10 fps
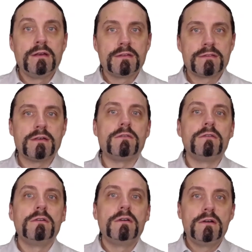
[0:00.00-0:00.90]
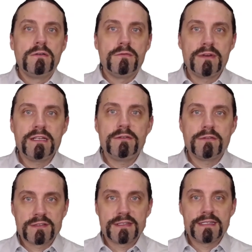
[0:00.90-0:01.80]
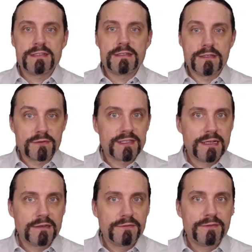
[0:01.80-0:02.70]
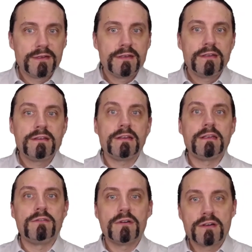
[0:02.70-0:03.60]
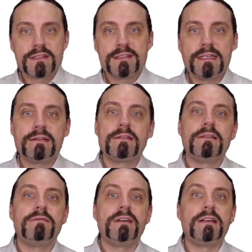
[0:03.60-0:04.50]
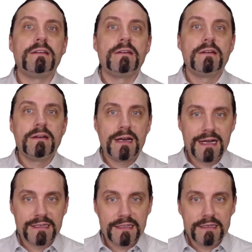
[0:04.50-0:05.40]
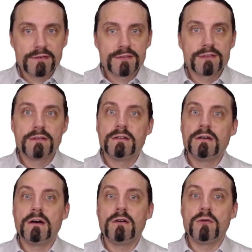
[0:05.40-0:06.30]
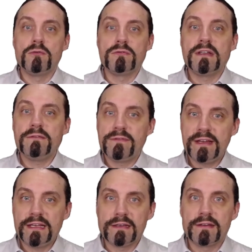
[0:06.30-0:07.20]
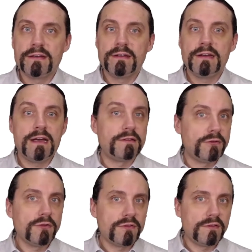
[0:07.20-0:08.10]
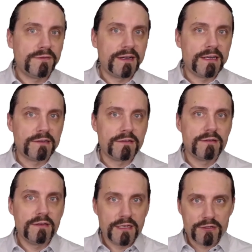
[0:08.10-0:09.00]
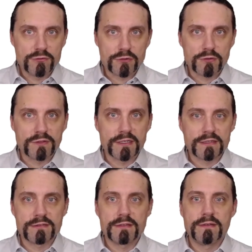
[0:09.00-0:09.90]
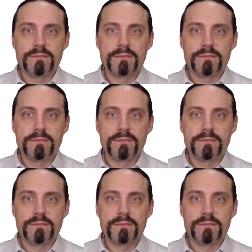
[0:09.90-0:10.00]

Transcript: So when you assess yourself, then you are a sit when ideas are only vague and not defined in your context.